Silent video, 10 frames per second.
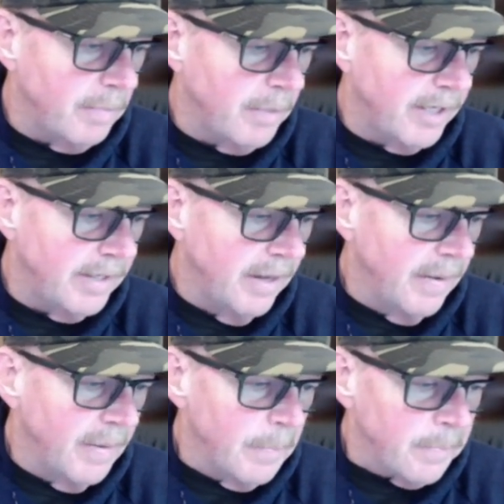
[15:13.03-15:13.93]
in.
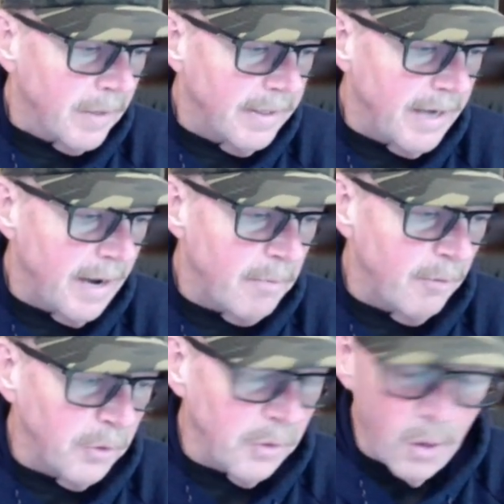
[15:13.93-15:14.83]

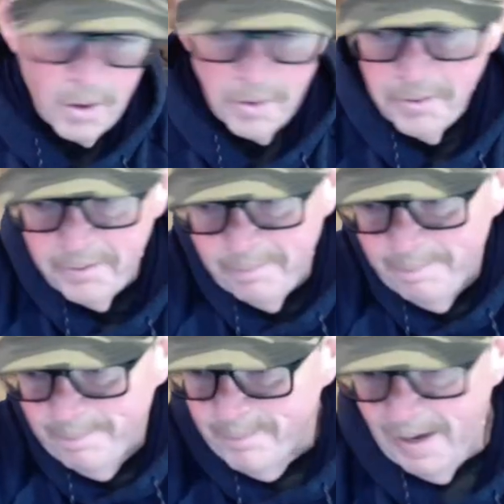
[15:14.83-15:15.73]
Naperville North,
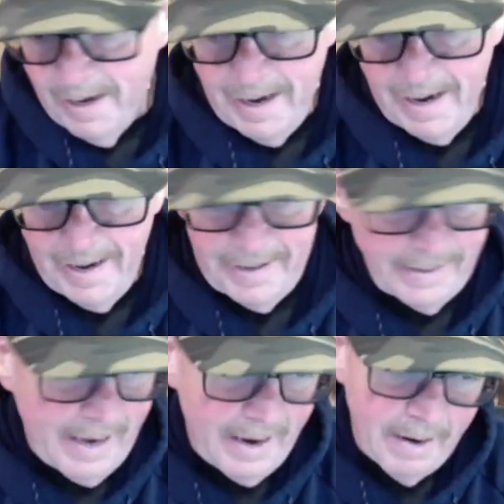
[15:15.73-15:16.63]
I,
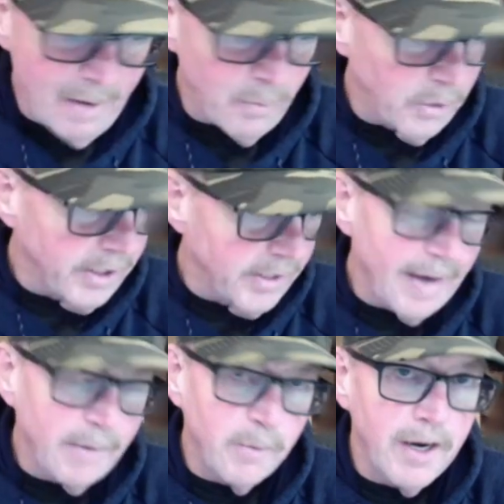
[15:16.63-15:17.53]
I, I really
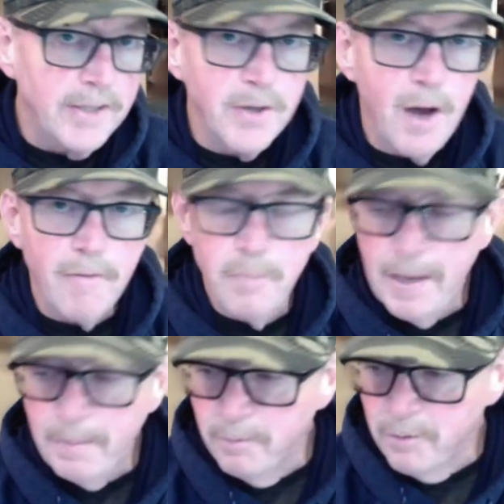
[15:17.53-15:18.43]
like what I saw from
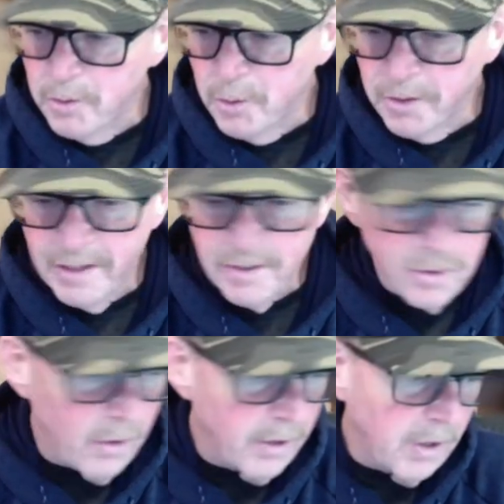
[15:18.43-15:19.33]
Naperville North
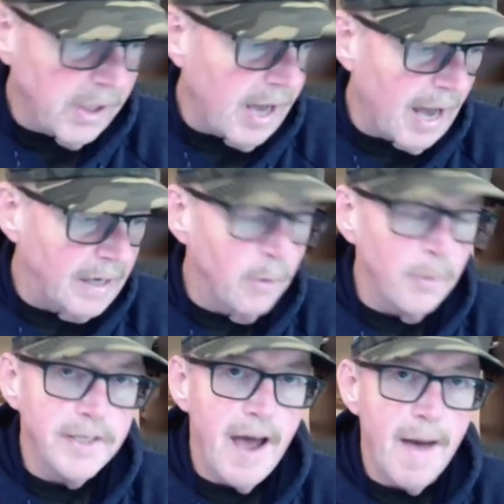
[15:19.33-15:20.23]
against Loyola. I don't know
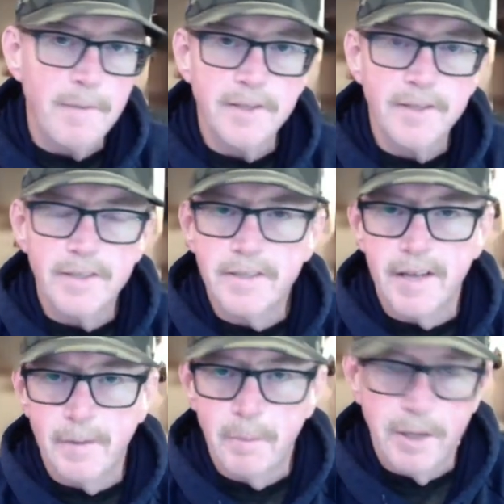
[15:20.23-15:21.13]
what's happened since
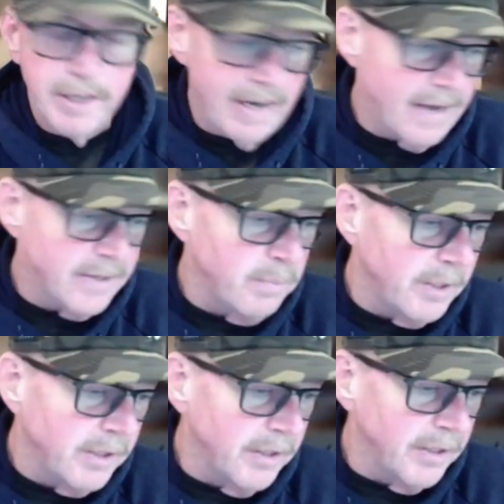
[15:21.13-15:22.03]
then, but it hasn't
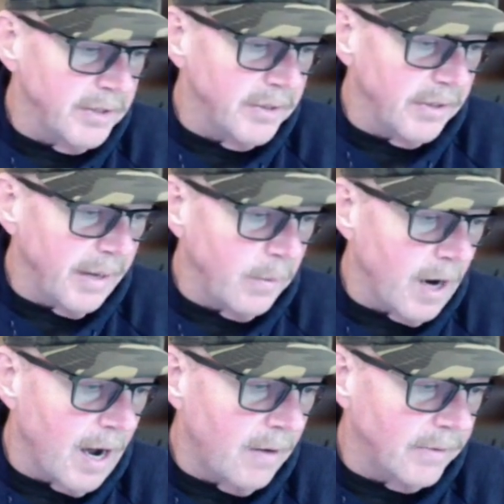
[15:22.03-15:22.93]
been good. So they
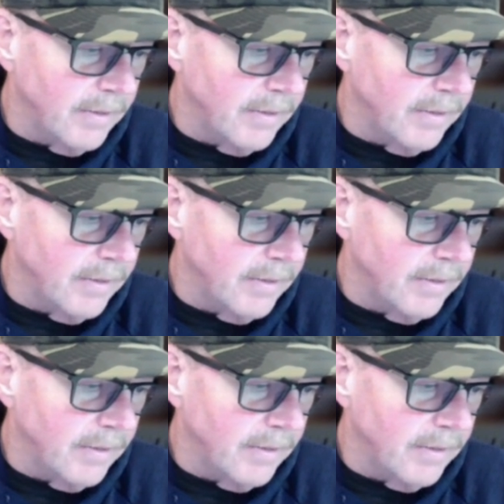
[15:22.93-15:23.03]
were out.